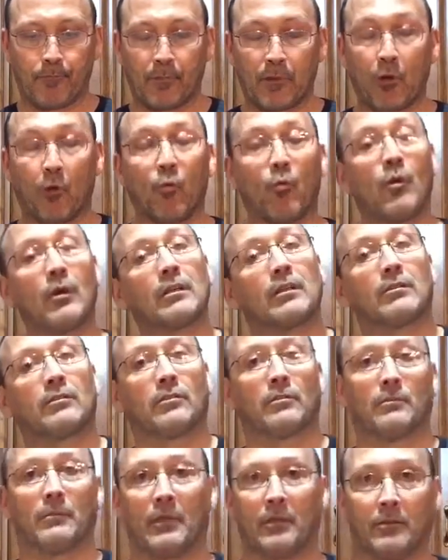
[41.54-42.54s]
don't want to
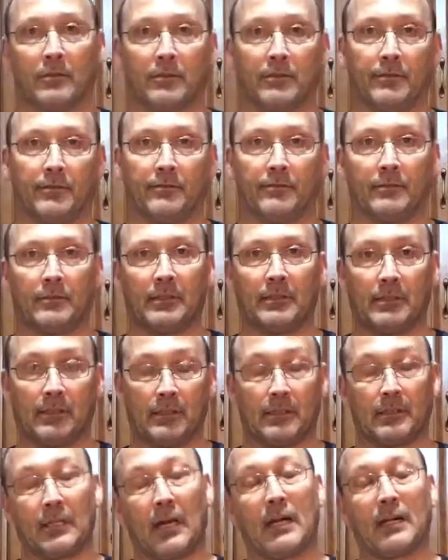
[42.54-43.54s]
do milk because
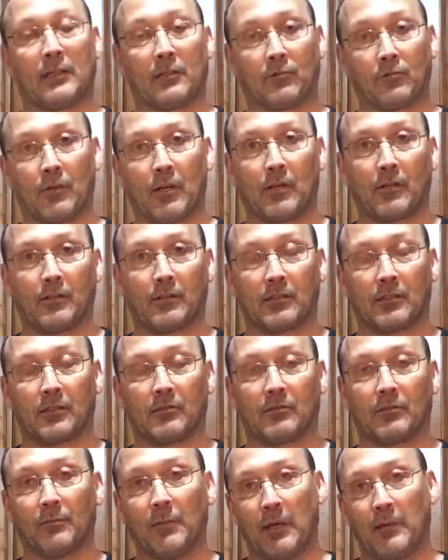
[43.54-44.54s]
it sounded
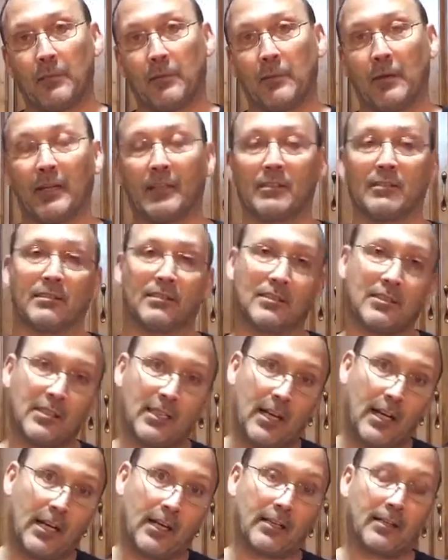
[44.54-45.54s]
gross or maybe make you
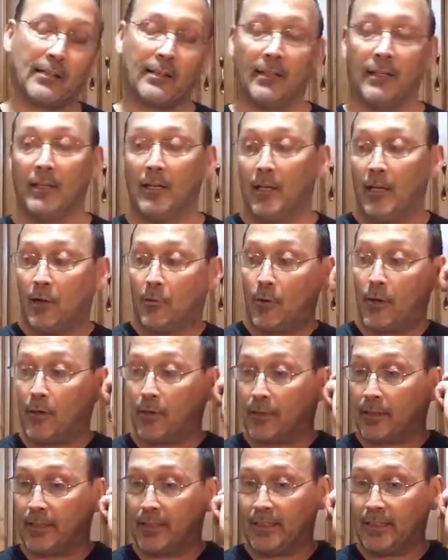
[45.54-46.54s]
sick.
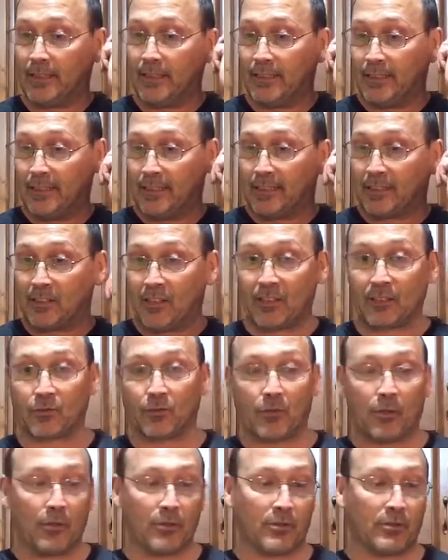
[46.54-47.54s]
Well, it's not
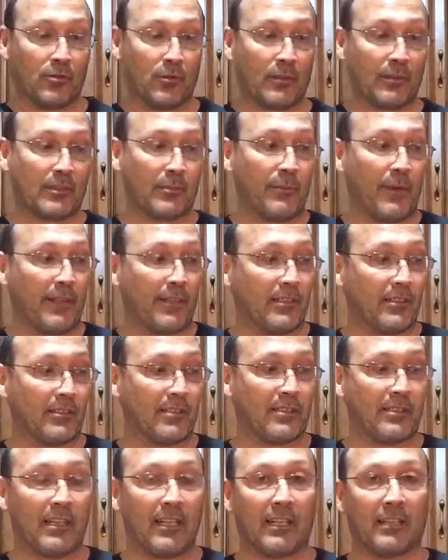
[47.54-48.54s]
gross, nor does it make you
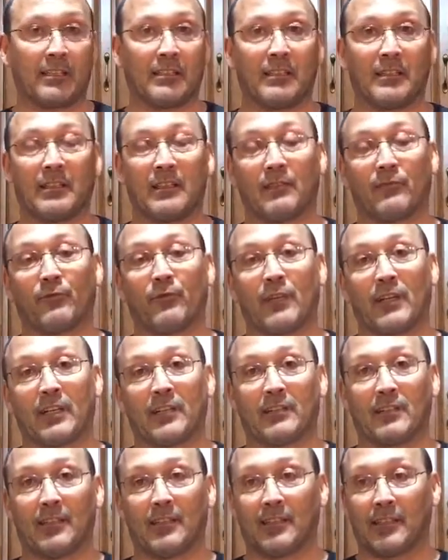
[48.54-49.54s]
sick. And the
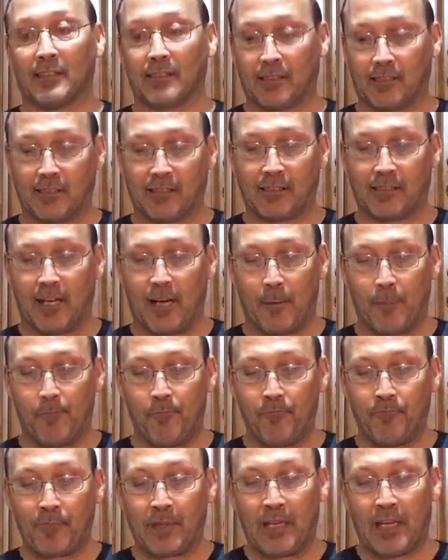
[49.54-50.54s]
funny thing is
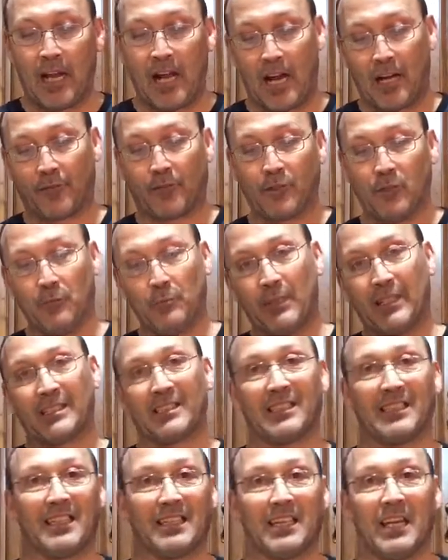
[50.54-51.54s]
that after you
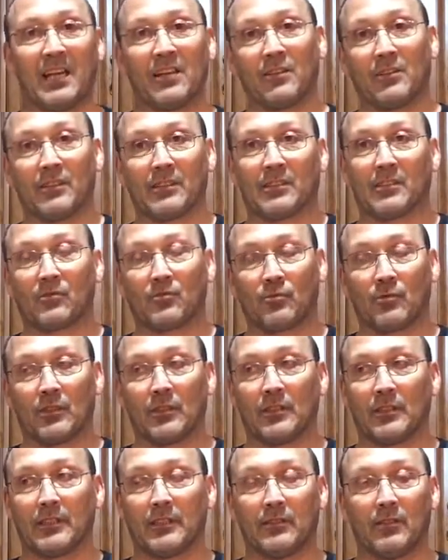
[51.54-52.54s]
mix it together, it's
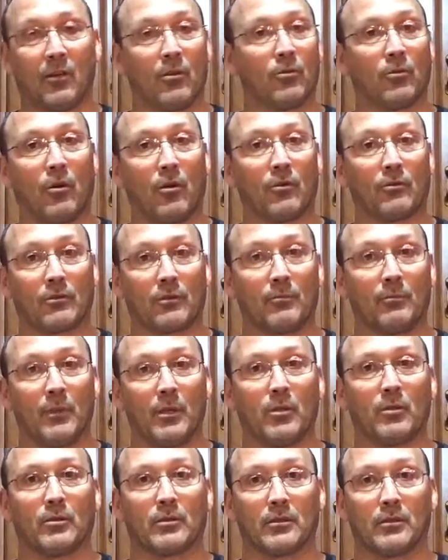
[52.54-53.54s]
really no longer
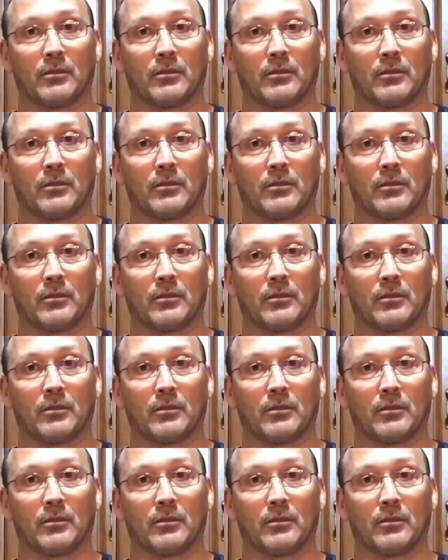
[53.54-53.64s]
milk.